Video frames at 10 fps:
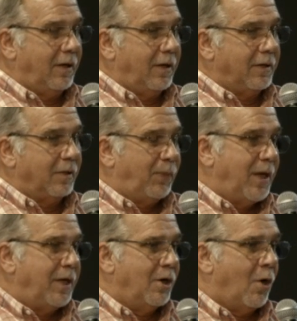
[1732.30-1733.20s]

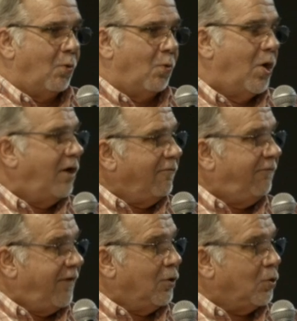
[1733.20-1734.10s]
depending on what
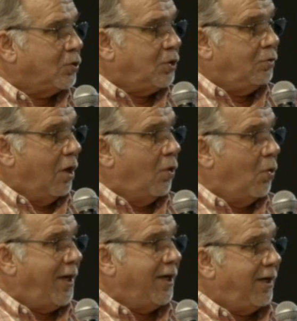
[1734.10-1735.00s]
field you go
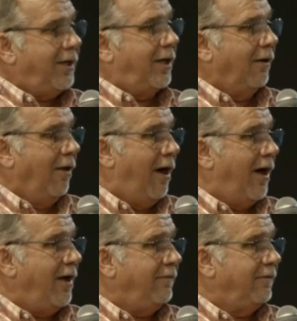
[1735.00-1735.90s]
in
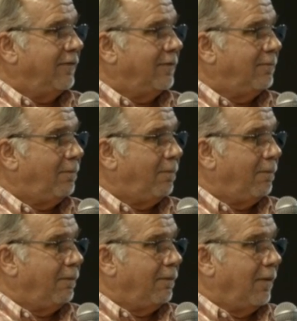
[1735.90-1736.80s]
life,
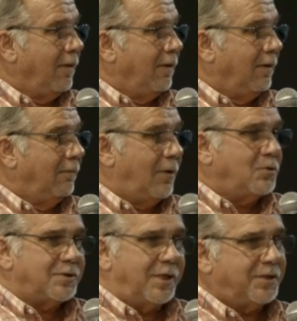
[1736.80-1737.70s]
most
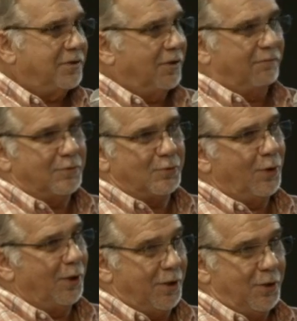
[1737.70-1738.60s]
of that stuff is
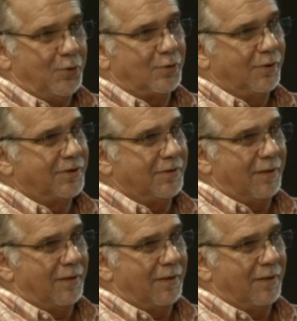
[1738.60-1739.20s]
really useless.